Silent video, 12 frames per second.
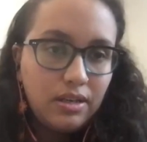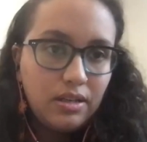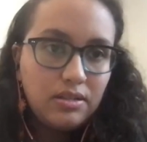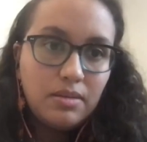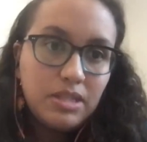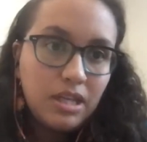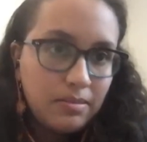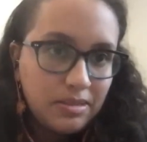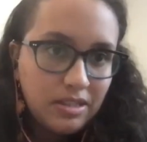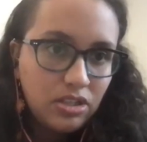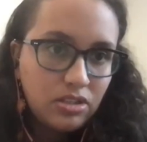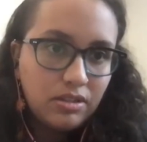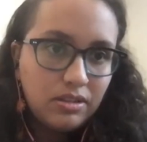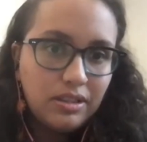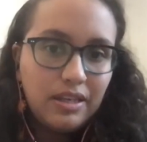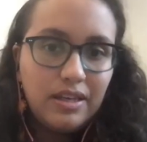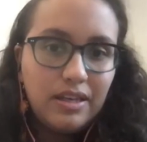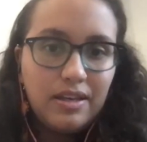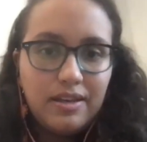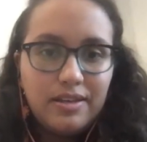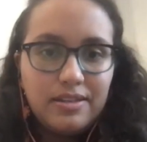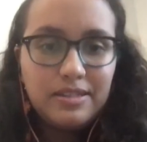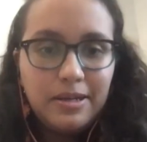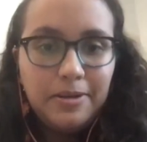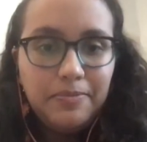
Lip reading: and sometimes nationally is